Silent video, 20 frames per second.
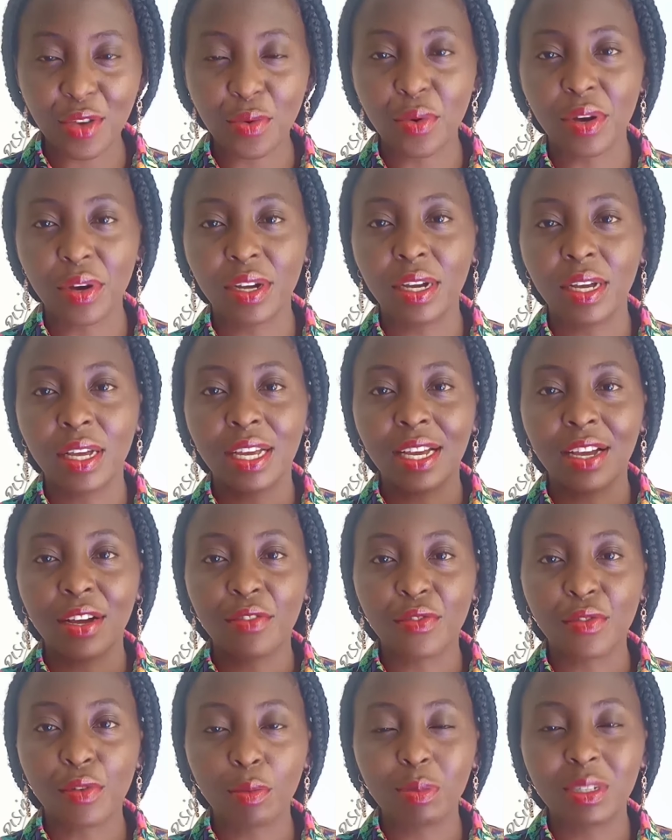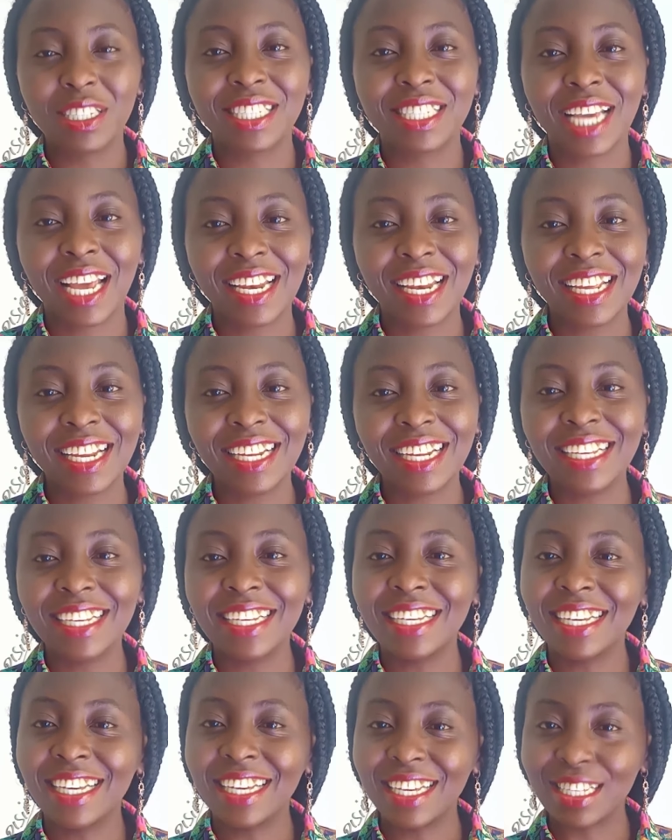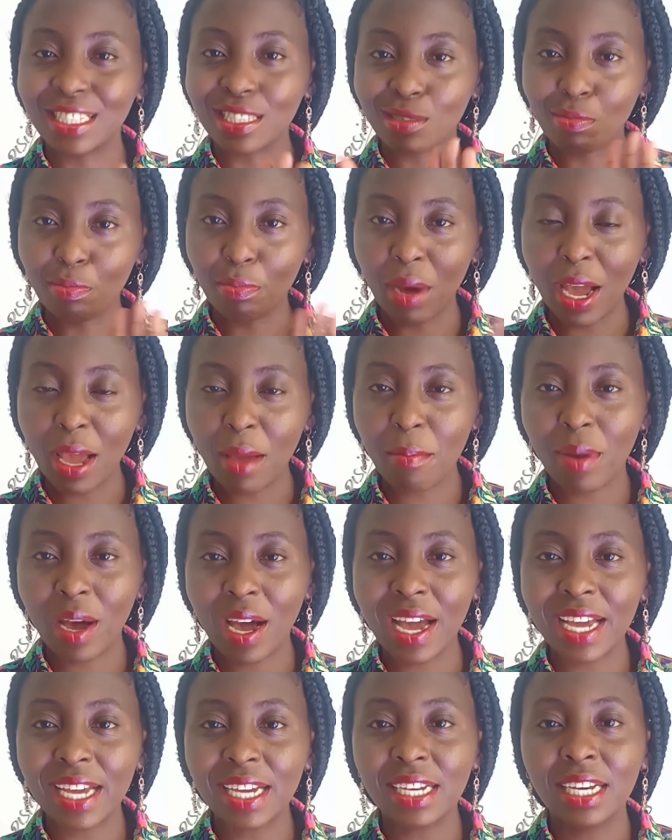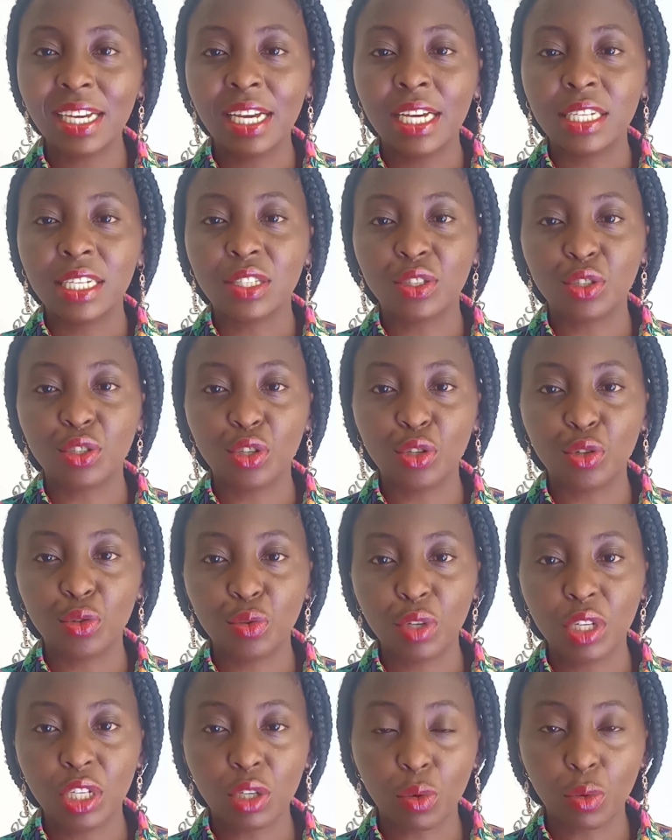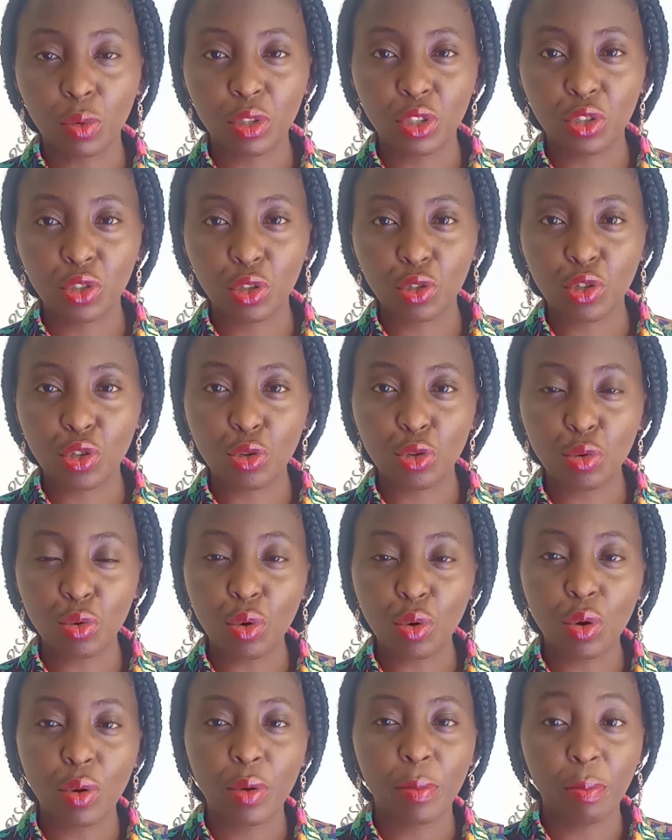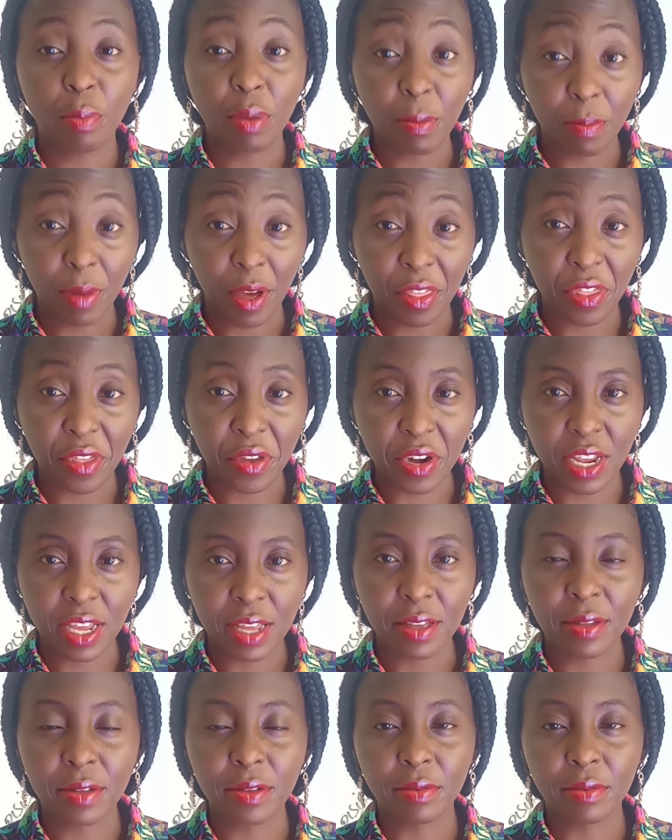you. From Teacher Lily, it's bye-bye. See you in question 2, paper 3.